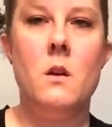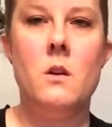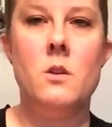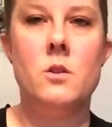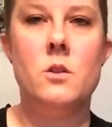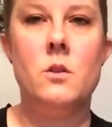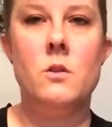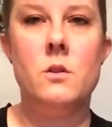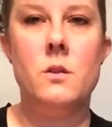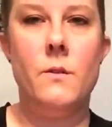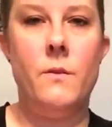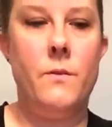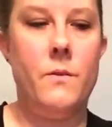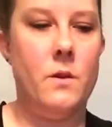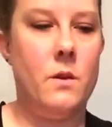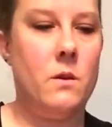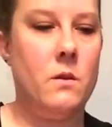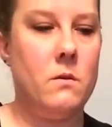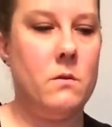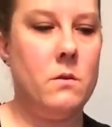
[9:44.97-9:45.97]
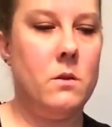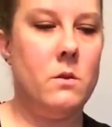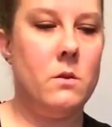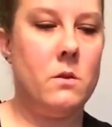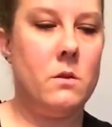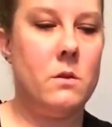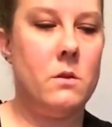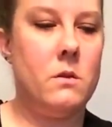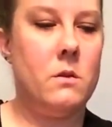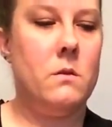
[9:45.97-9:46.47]
So to fill
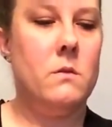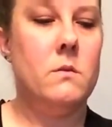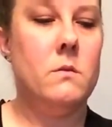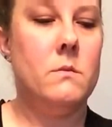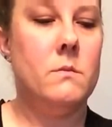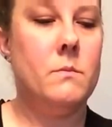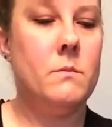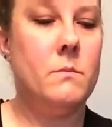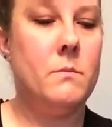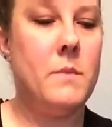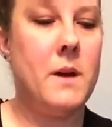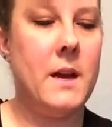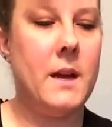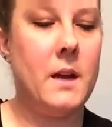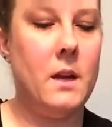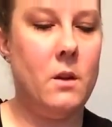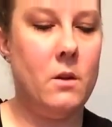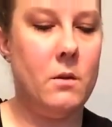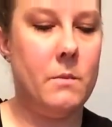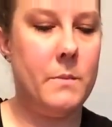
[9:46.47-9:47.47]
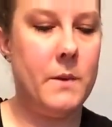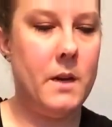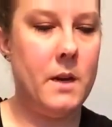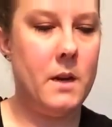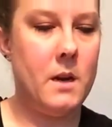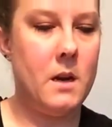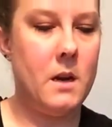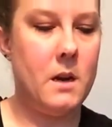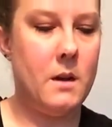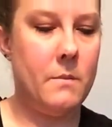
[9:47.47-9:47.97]
your baggie, open it
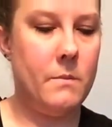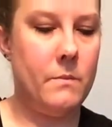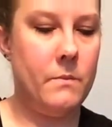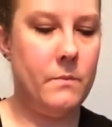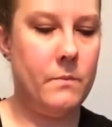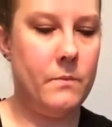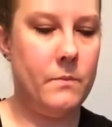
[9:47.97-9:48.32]
up.